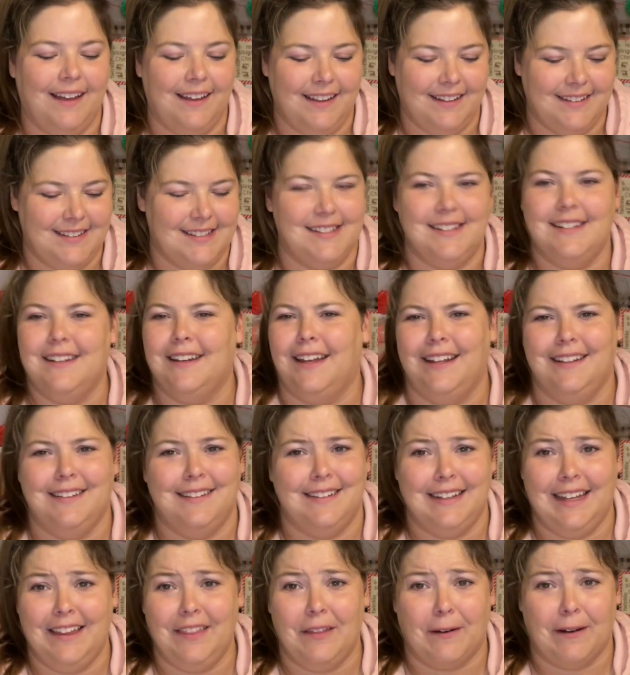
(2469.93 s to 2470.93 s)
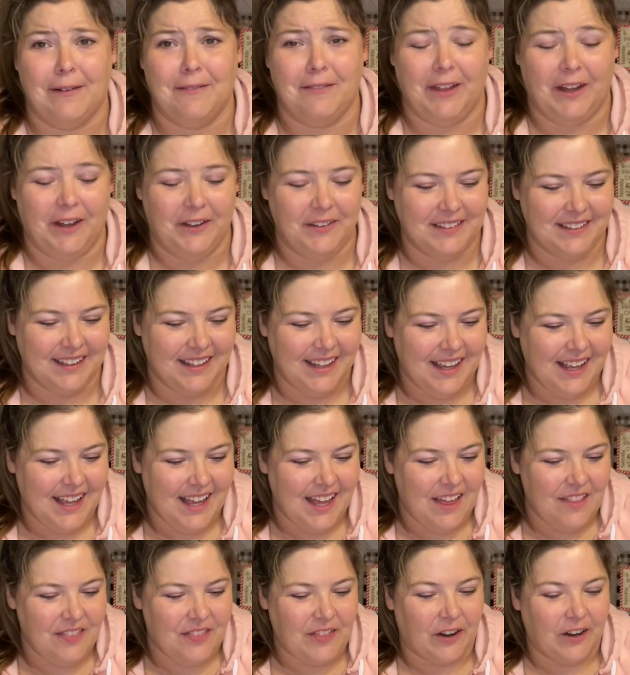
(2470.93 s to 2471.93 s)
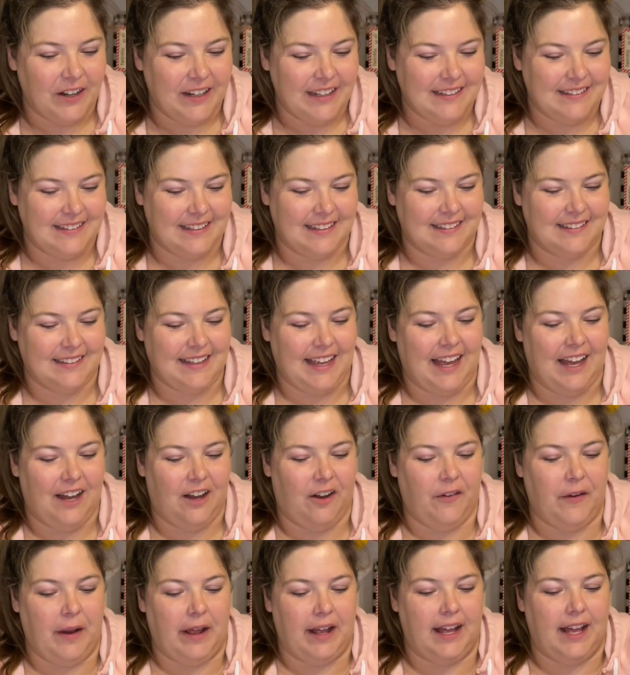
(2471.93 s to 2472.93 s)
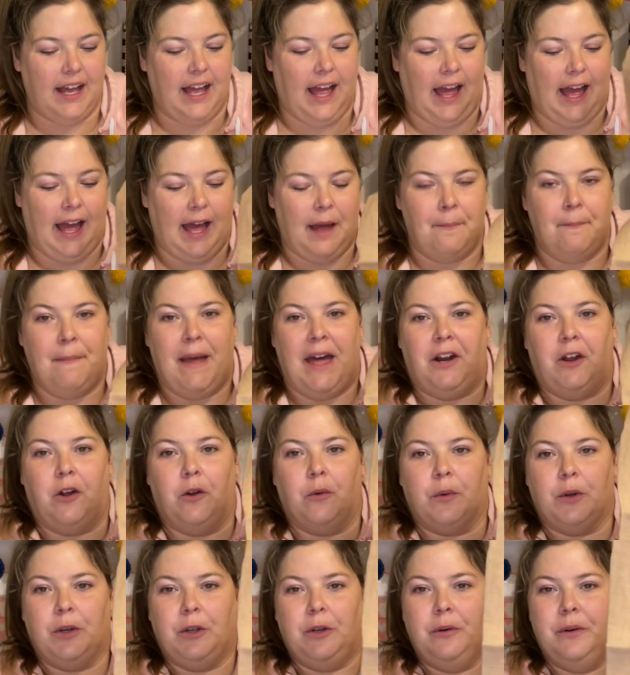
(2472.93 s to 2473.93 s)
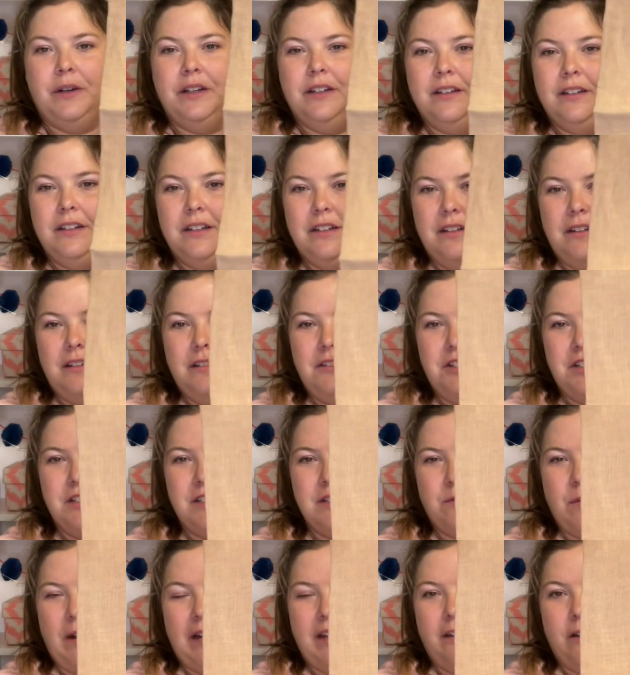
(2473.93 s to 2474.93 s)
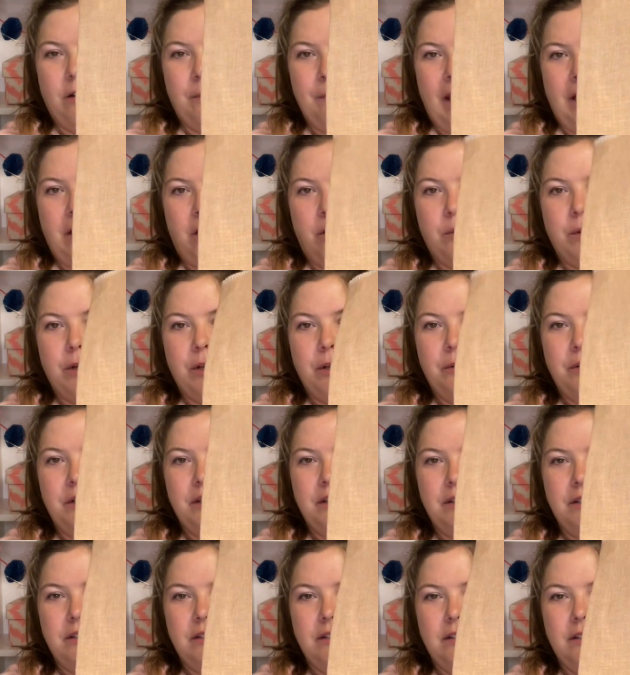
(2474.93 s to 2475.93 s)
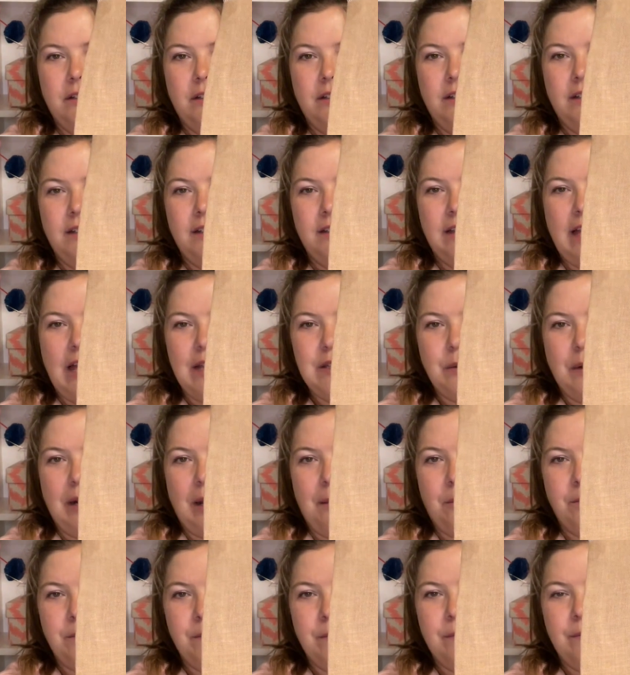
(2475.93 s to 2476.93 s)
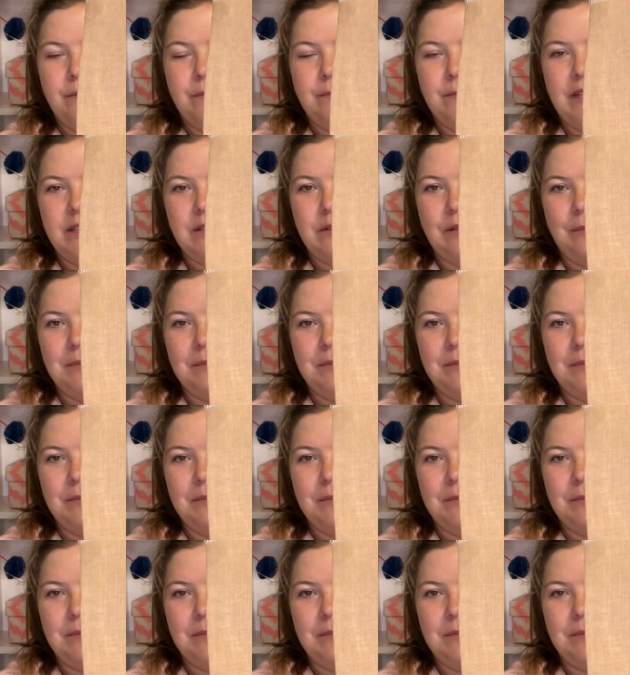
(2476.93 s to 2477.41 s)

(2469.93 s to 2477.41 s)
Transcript: it's, it's neither of those. 36 count uh, Meadow Rue, just regular Meadow Rue. That's what I'm, that's what I'm